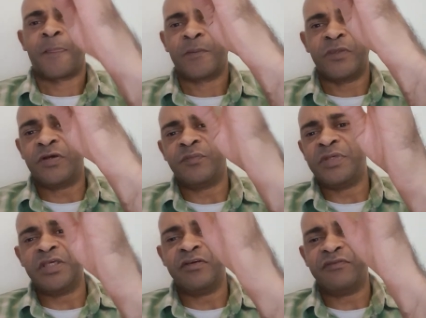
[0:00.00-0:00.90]
there'll
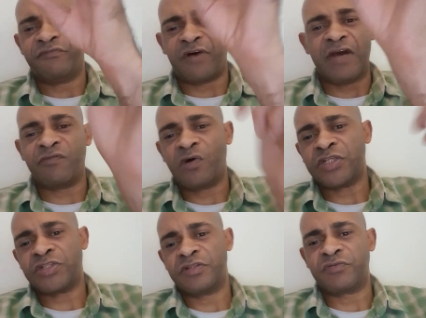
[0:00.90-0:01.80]
be five
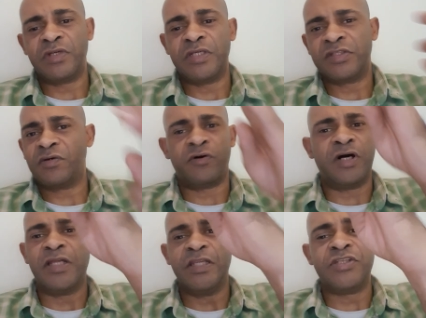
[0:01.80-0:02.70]
questions released, or
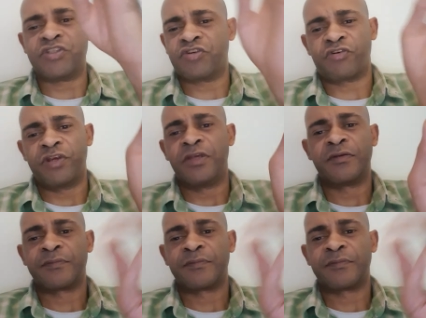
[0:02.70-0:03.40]
at least three.